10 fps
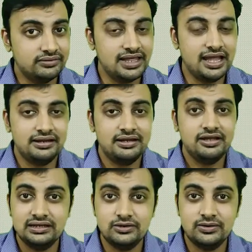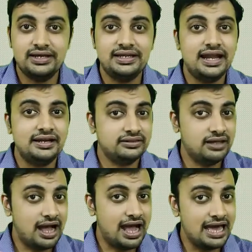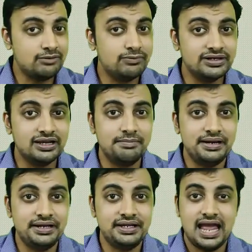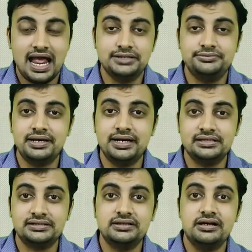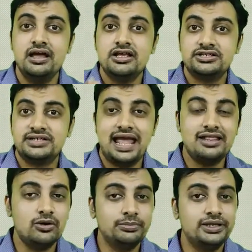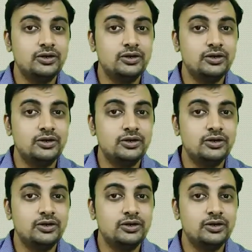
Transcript: then you can get the higher workability as well as the strength of the